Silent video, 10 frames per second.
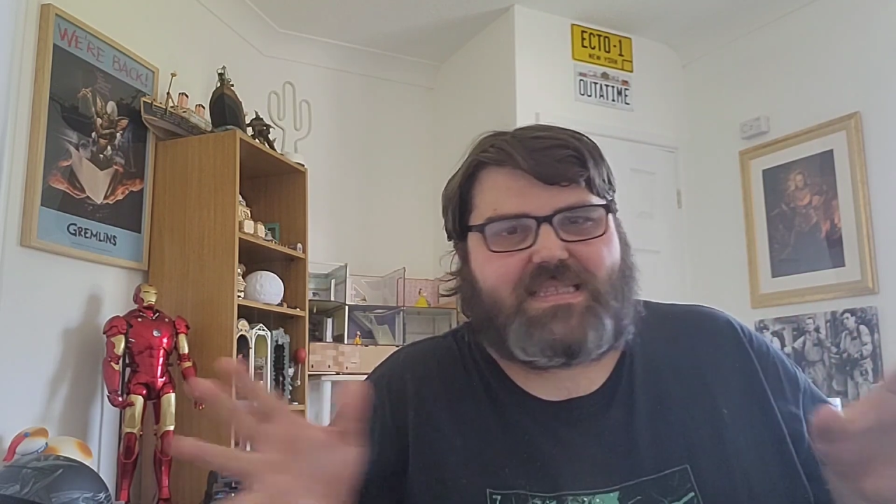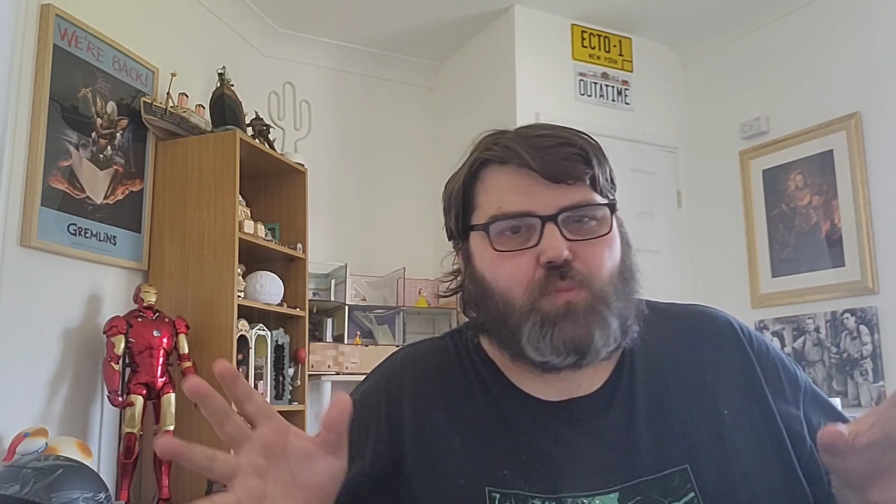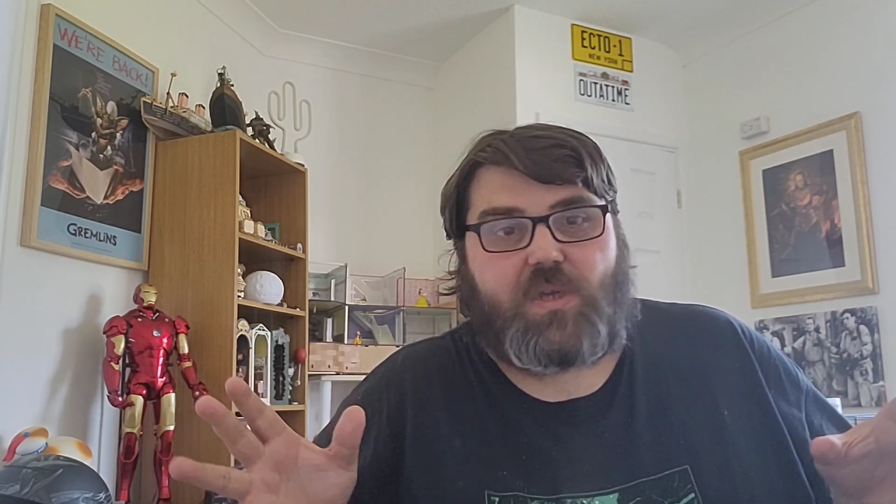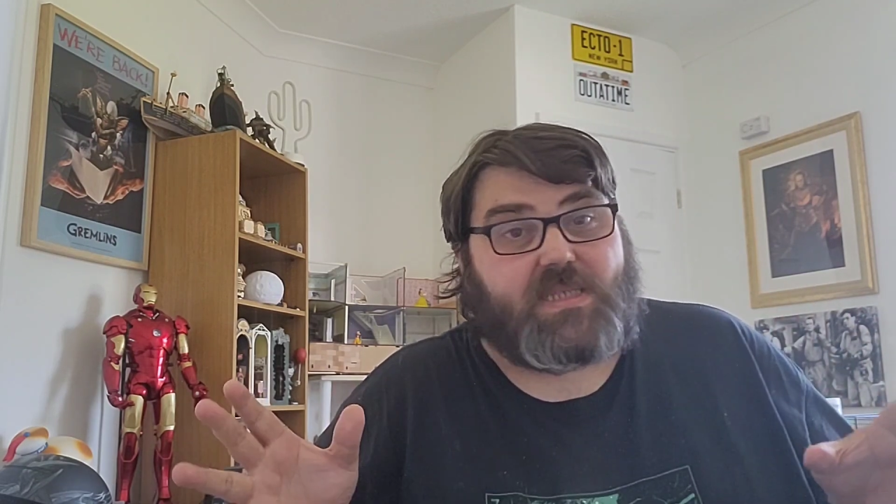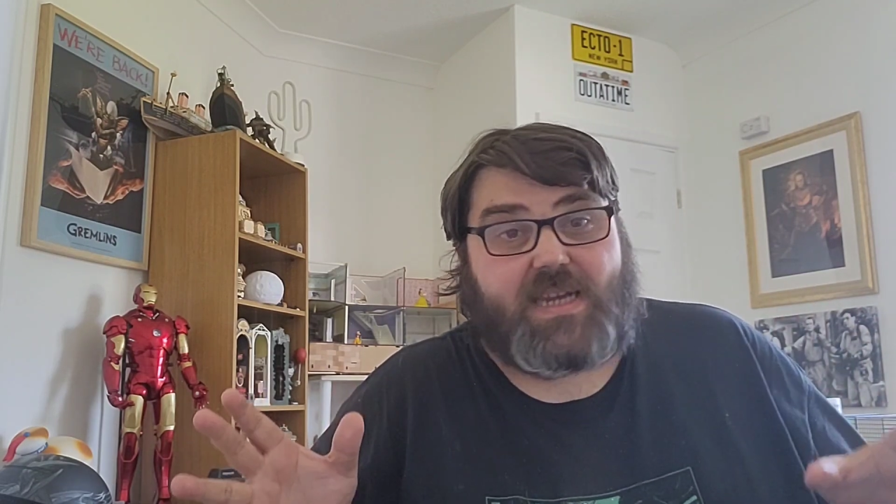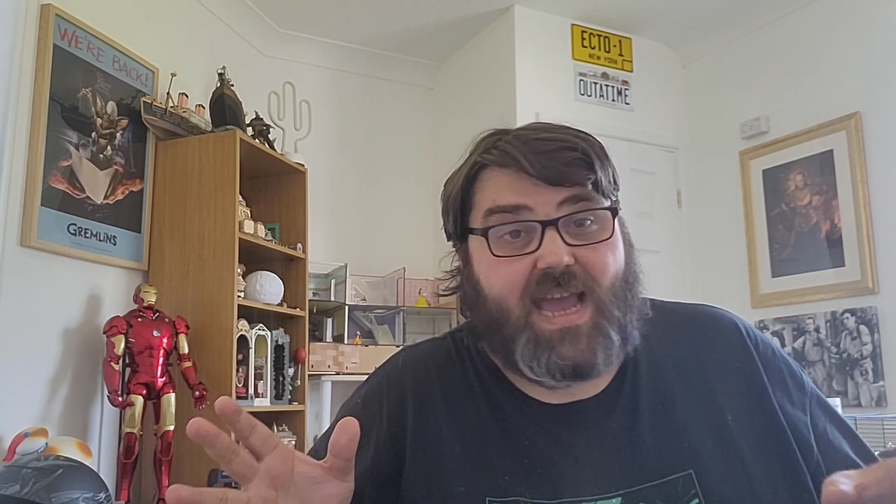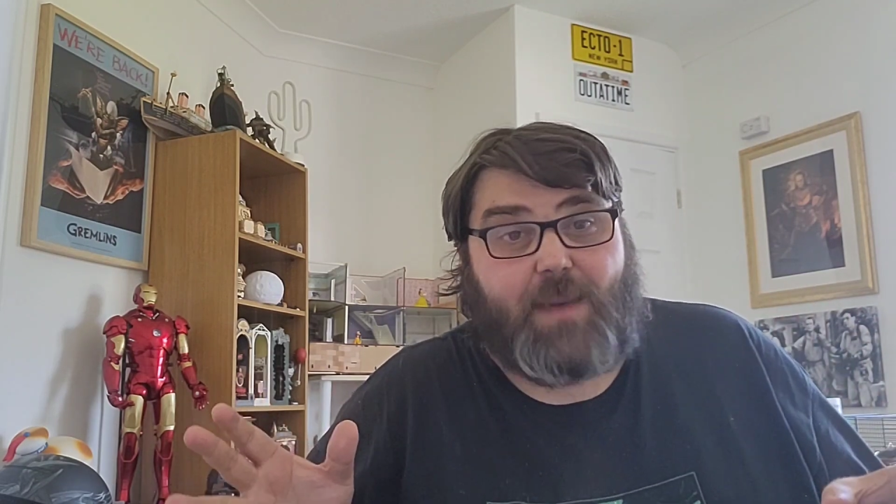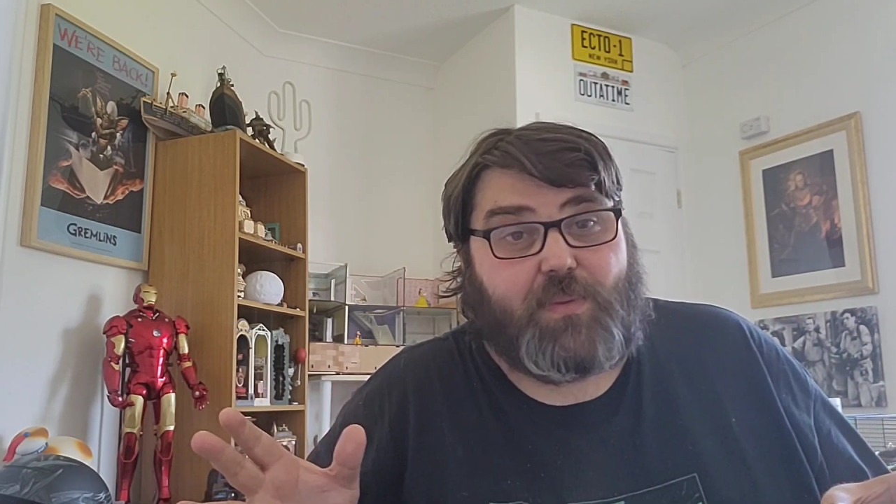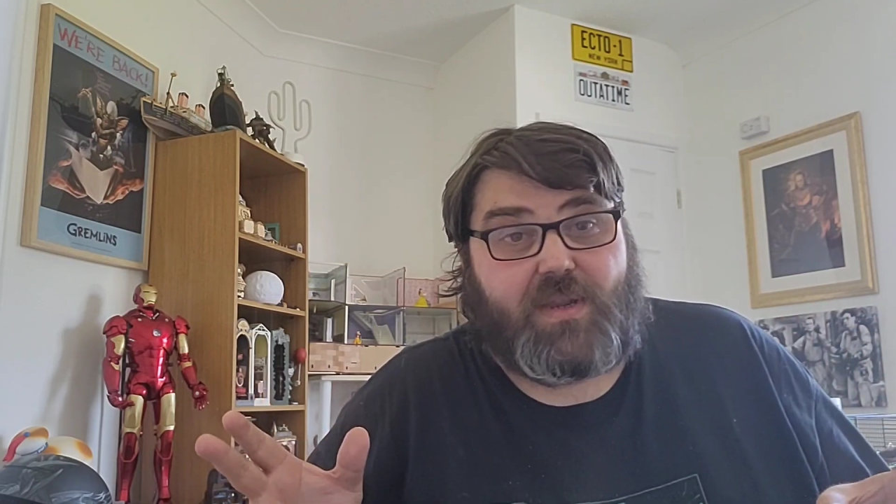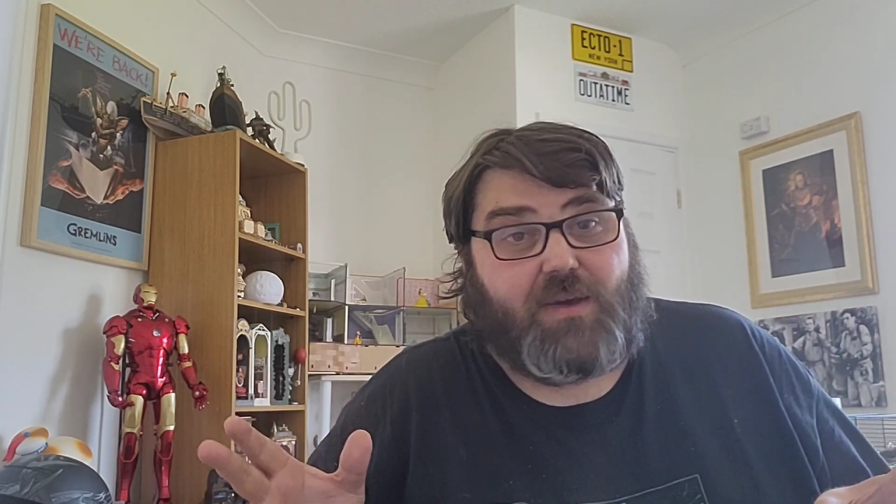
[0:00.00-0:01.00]
Wasn't going to
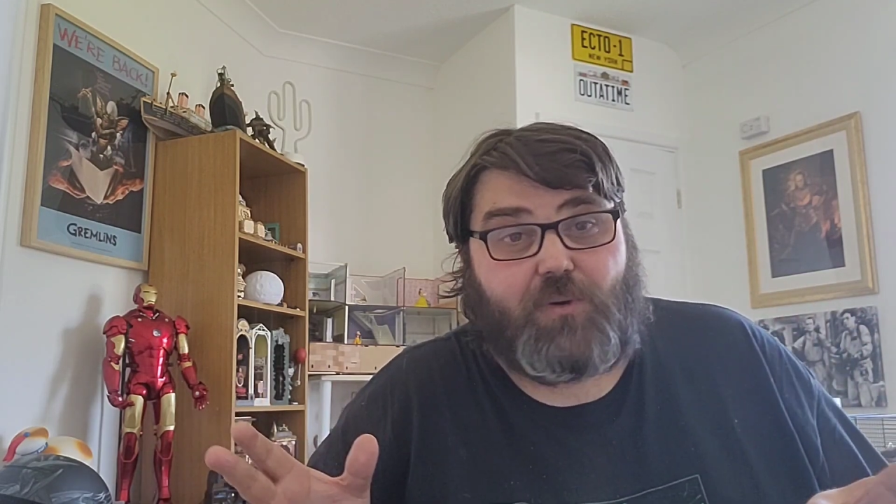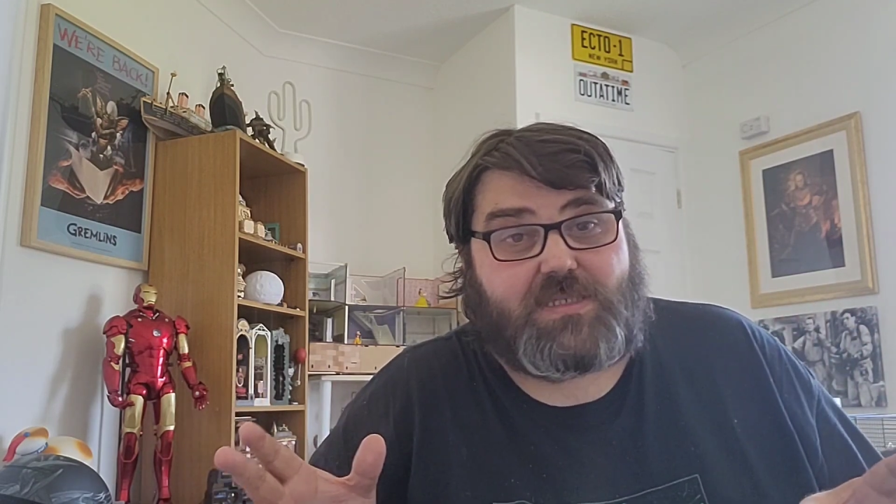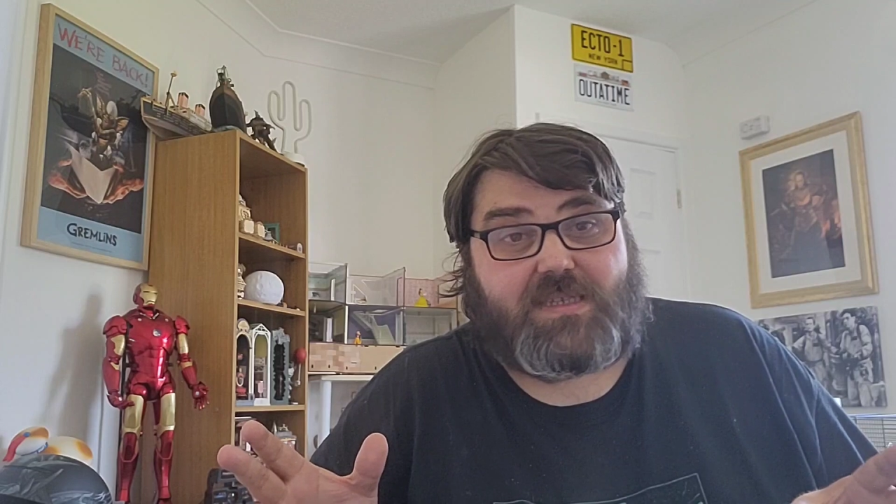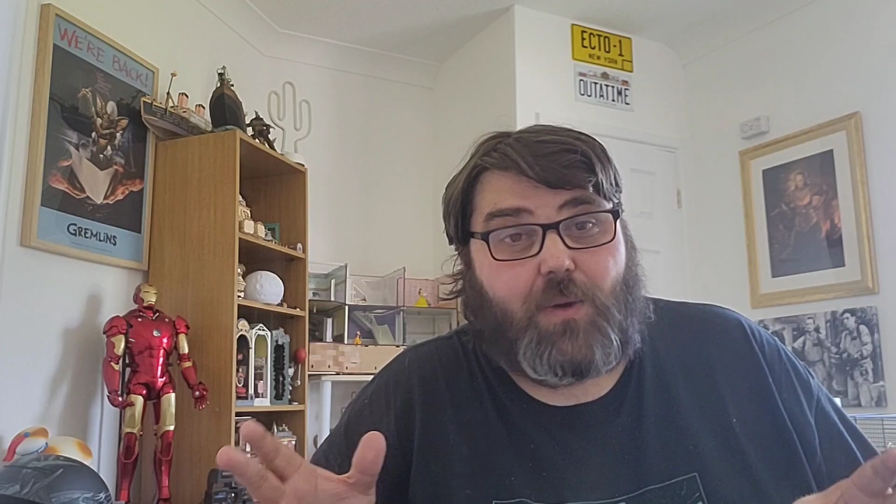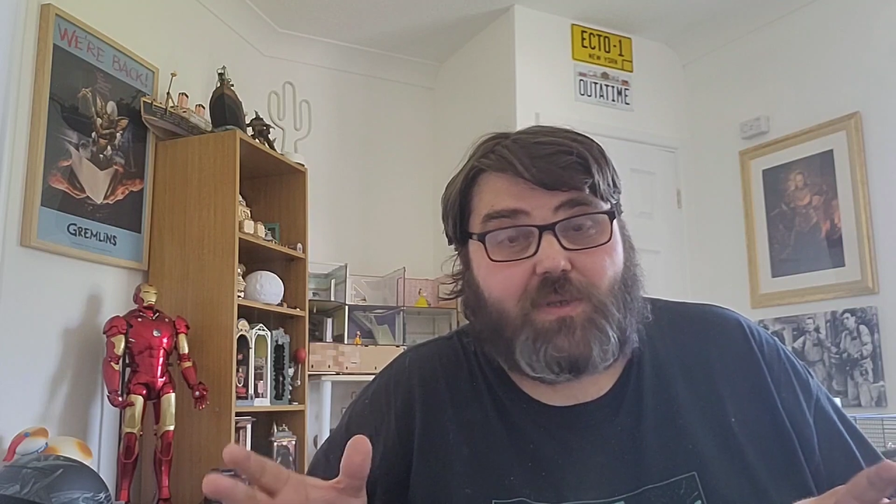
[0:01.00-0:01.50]
happen. I wasn't I